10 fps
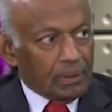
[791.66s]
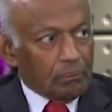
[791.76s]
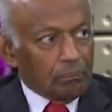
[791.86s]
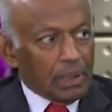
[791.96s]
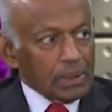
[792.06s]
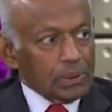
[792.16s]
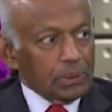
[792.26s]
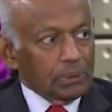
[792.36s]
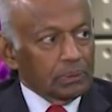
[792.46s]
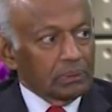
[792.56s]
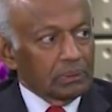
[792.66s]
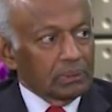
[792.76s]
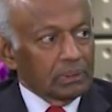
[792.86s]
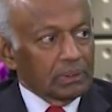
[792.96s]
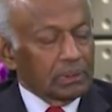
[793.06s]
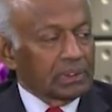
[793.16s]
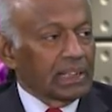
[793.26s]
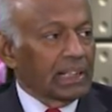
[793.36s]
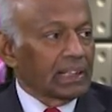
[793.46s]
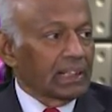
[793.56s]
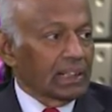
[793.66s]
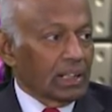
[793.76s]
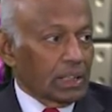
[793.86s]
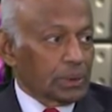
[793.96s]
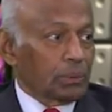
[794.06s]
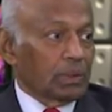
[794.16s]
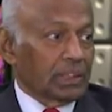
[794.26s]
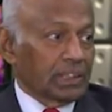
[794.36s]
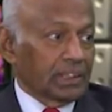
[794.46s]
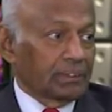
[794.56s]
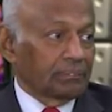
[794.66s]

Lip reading: makes you to take in large quantity.